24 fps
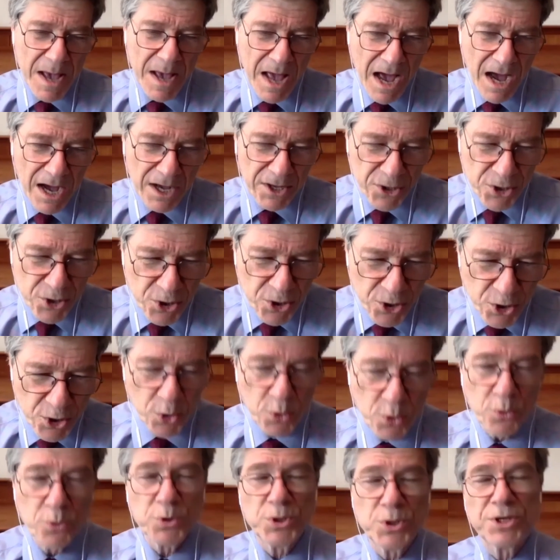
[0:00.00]
A
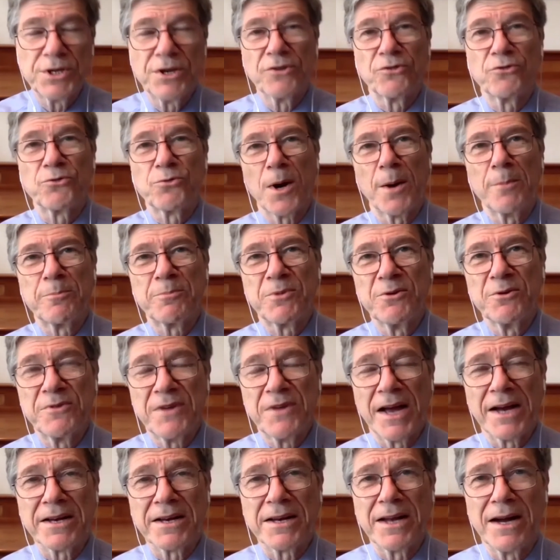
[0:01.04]
huge disruptive
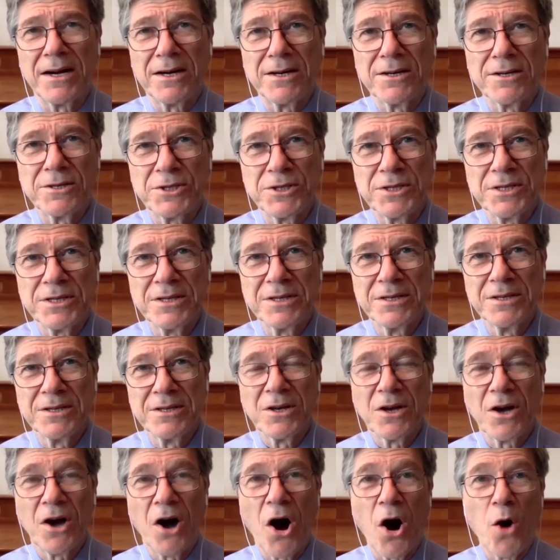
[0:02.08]
technology
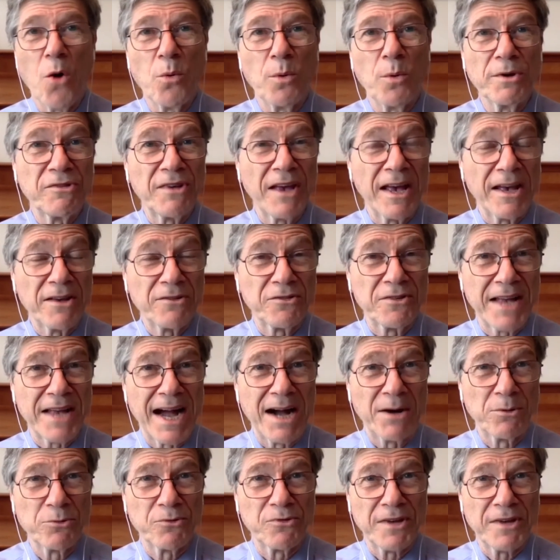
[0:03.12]
always has
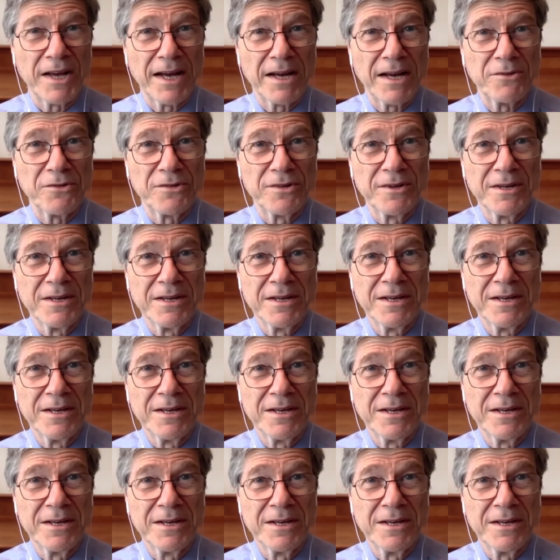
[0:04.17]
downsides.